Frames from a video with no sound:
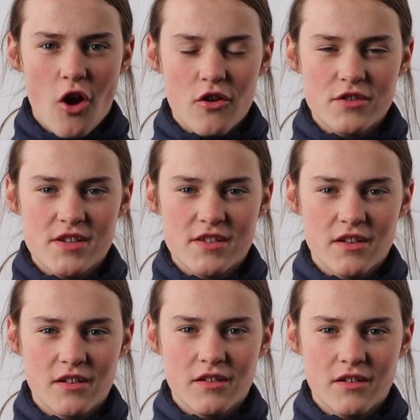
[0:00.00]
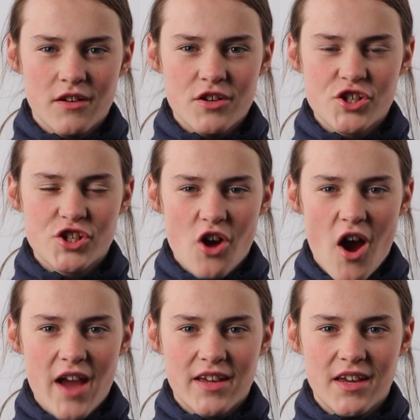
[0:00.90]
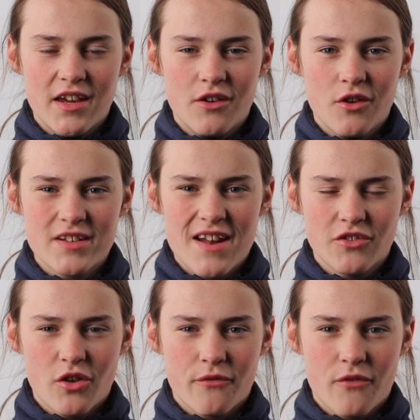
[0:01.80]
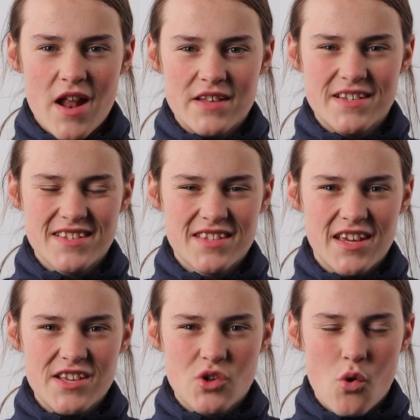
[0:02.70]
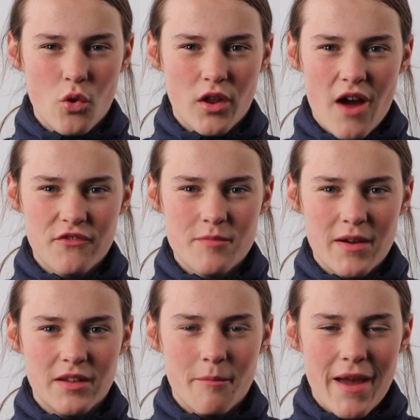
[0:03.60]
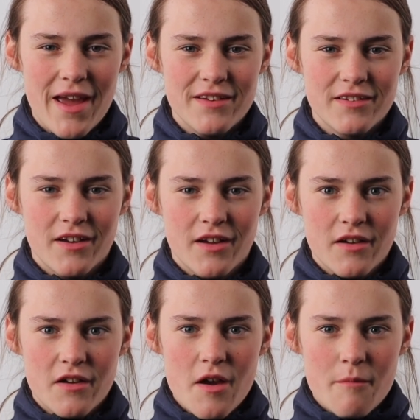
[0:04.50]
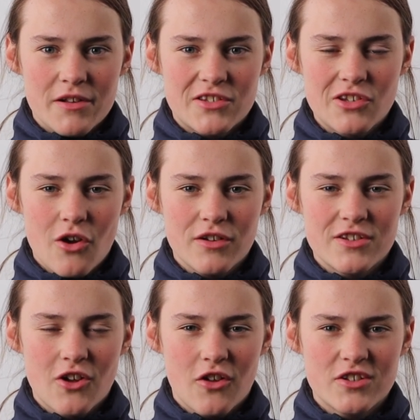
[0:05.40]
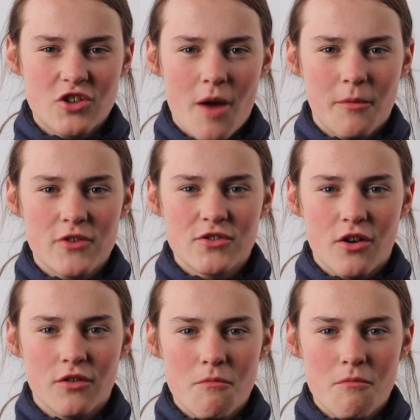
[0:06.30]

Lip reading: Lawrence is a shy kid who doesn't have a lot of friends, doesn't think he's cool enough to be in the band. But slowly and slowly as time goes on,